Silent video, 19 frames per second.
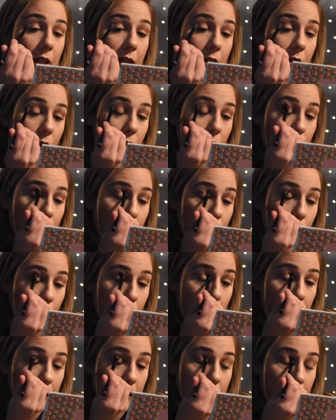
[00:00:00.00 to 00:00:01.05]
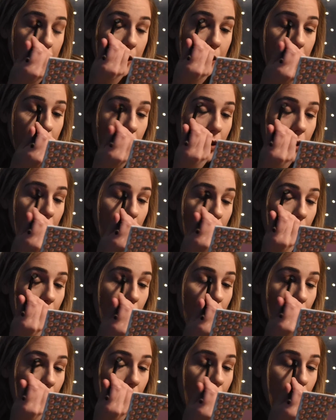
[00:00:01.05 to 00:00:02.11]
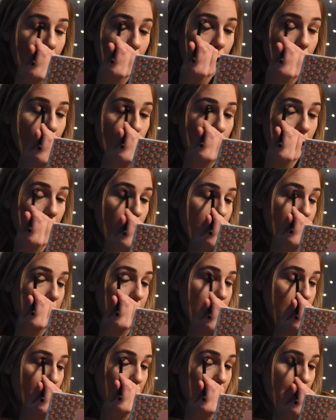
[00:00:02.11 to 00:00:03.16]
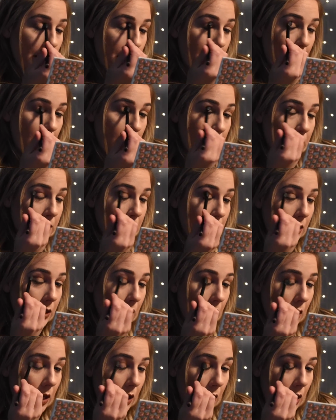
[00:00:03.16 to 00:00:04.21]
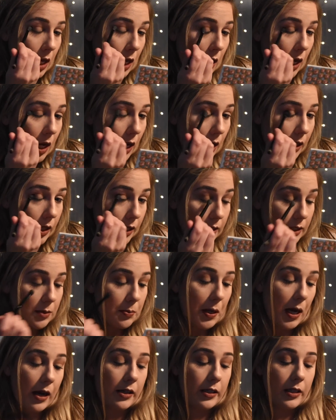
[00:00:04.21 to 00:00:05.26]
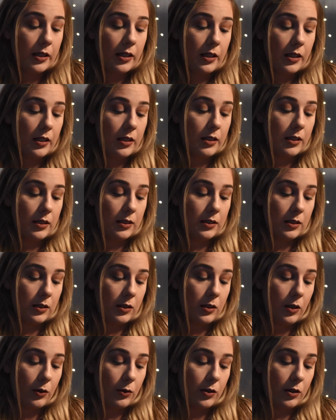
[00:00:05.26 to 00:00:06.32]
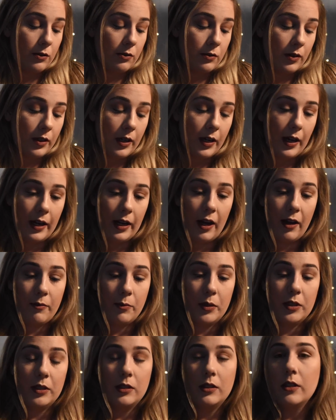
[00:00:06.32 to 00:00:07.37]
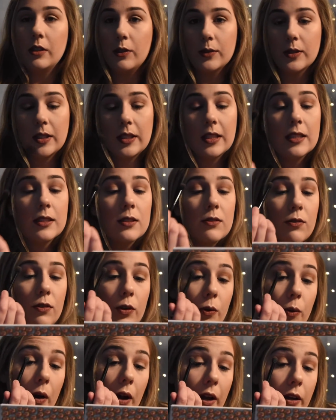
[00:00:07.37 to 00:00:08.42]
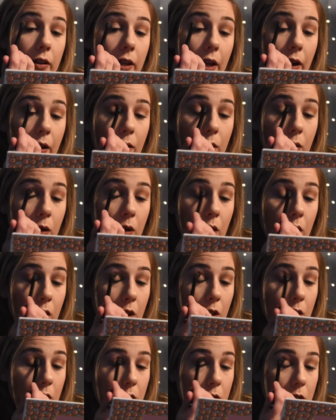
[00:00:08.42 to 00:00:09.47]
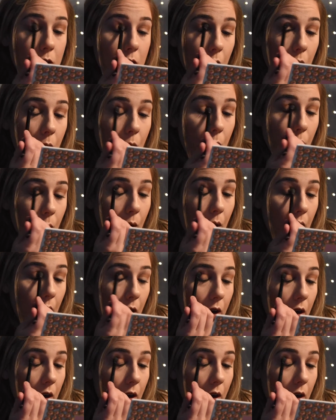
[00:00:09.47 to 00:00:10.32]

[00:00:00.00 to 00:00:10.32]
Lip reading: and her formula are some of the best. And this palette is no different. I have been using this for a while now. So